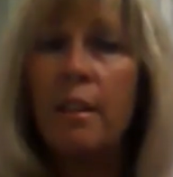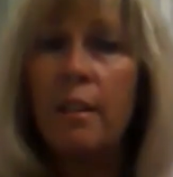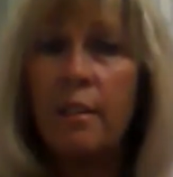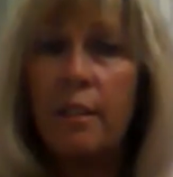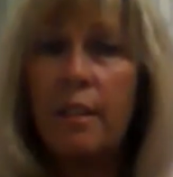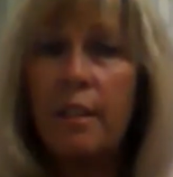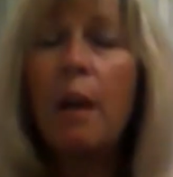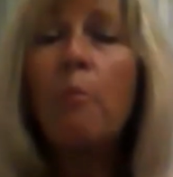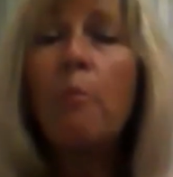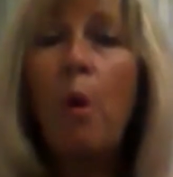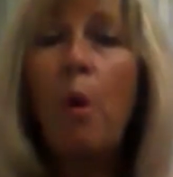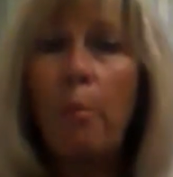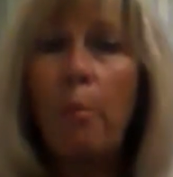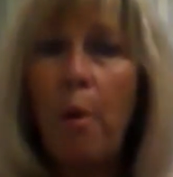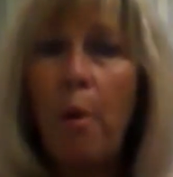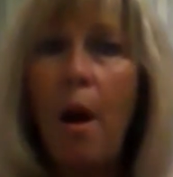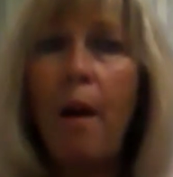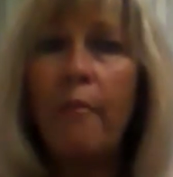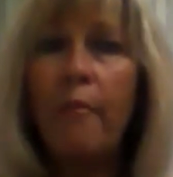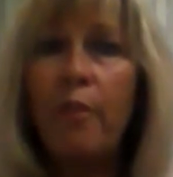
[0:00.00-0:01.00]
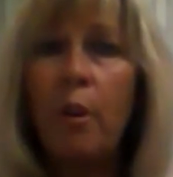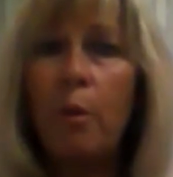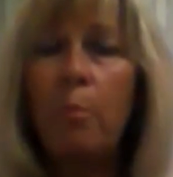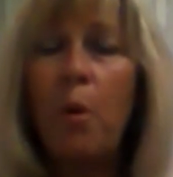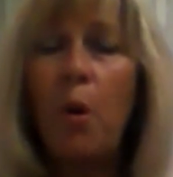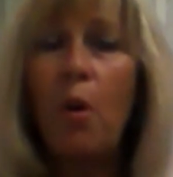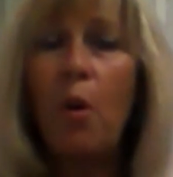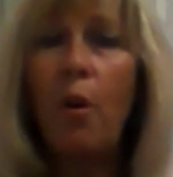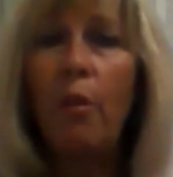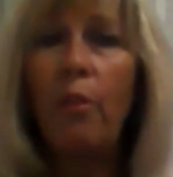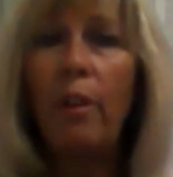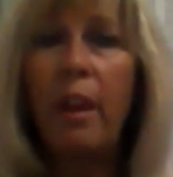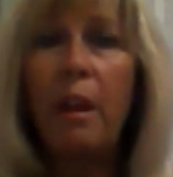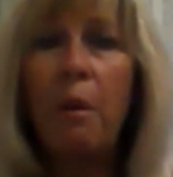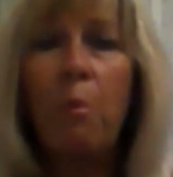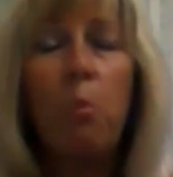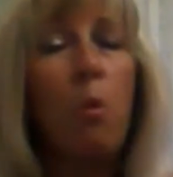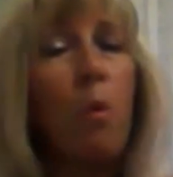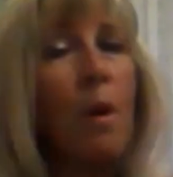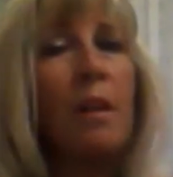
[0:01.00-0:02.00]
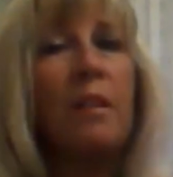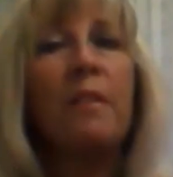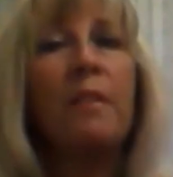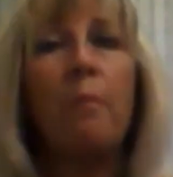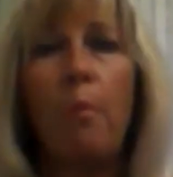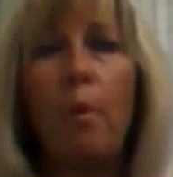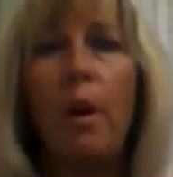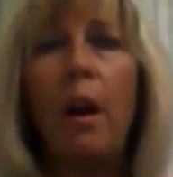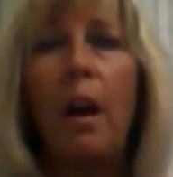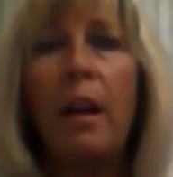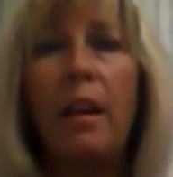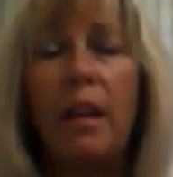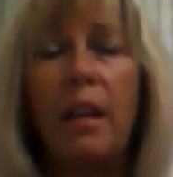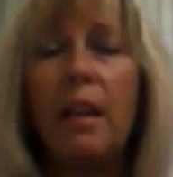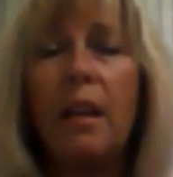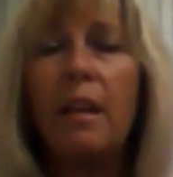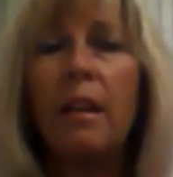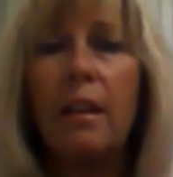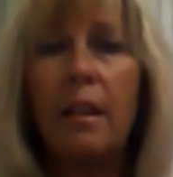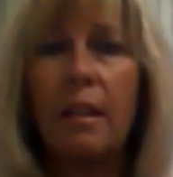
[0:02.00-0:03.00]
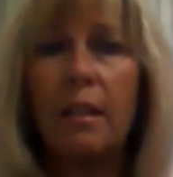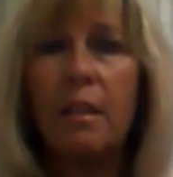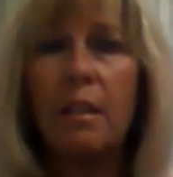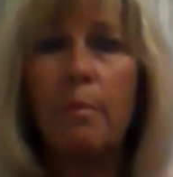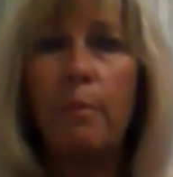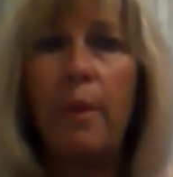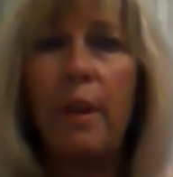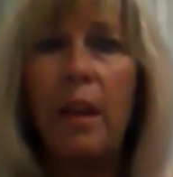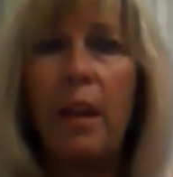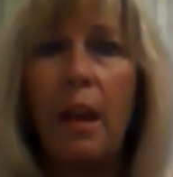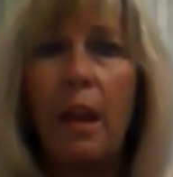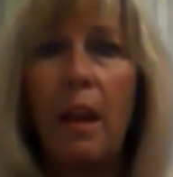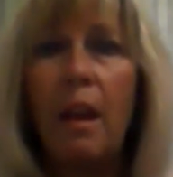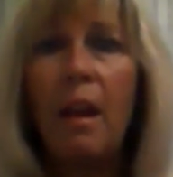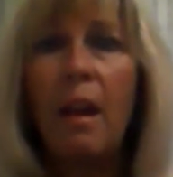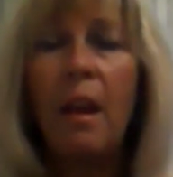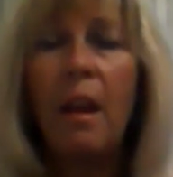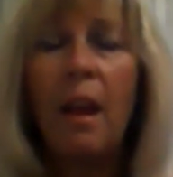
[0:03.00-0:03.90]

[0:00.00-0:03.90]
somewhat profitable, it wasn't what I needed it to be.